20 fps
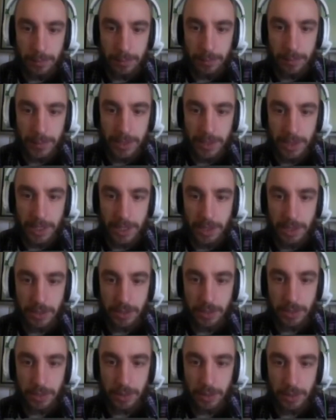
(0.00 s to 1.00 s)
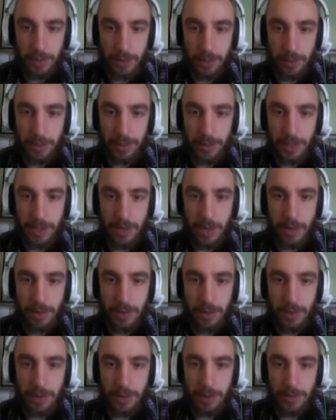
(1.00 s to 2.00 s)
Potential load. But the current
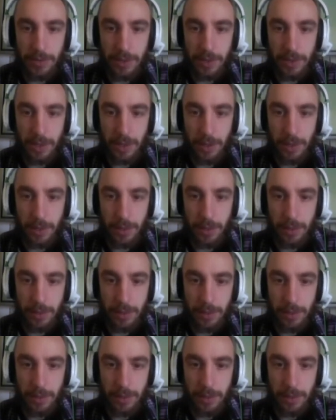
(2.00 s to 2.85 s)
load is very low.